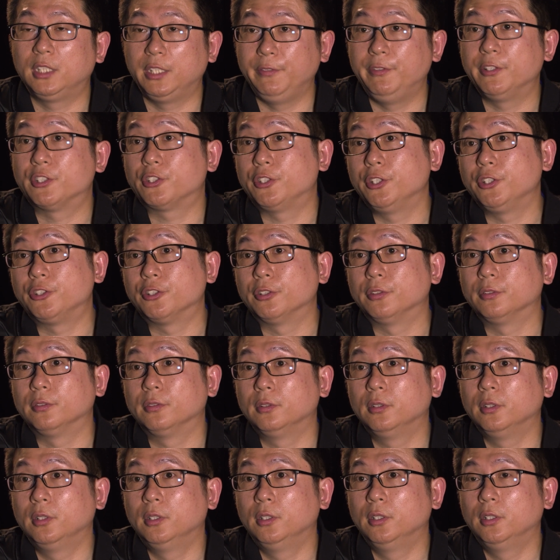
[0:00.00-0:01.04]
TV station.
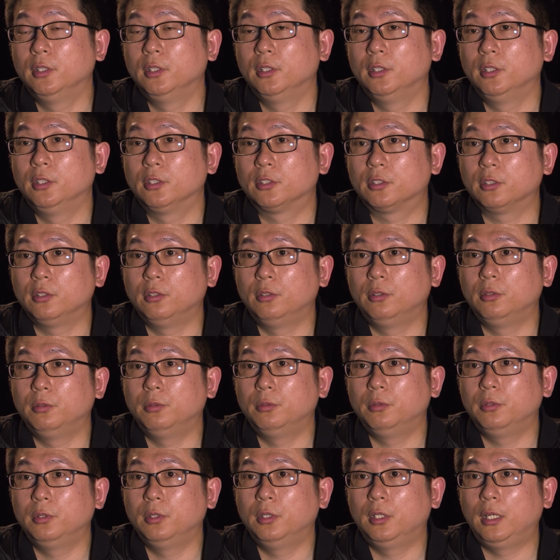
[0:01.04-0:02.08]
So,
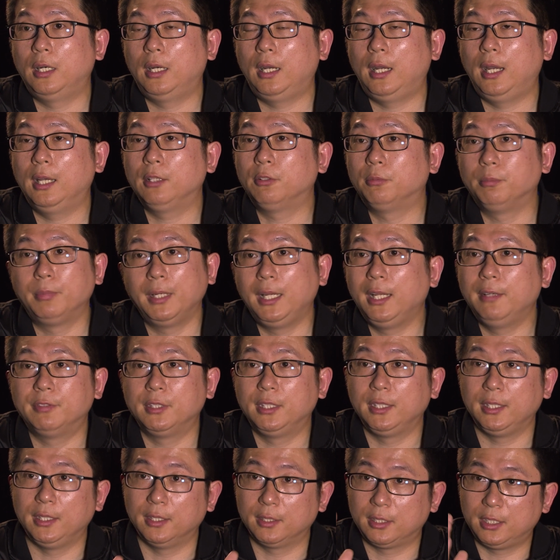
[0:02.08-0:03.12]
I don't believe
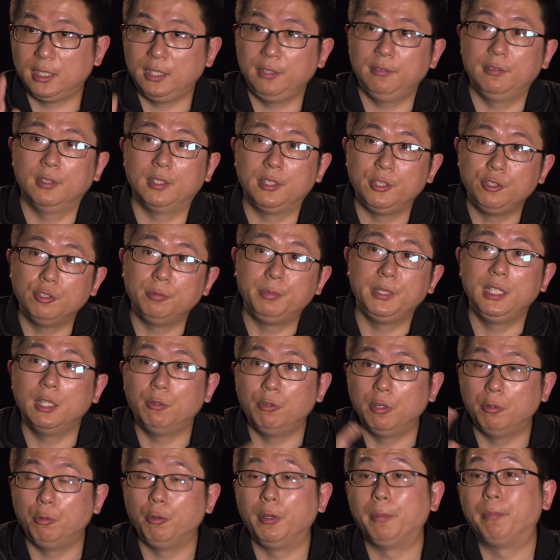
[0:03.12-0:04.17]
the new media
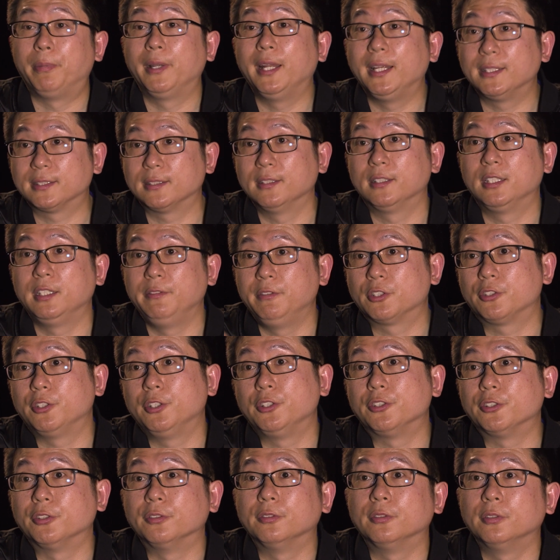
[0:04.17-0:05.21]
will replace the TV
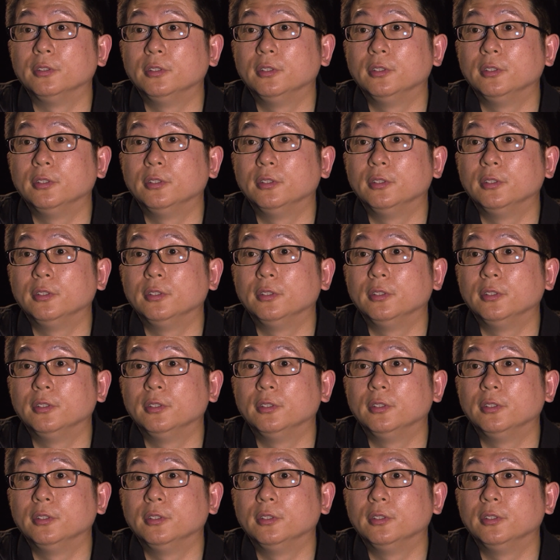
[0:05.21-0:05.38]
station.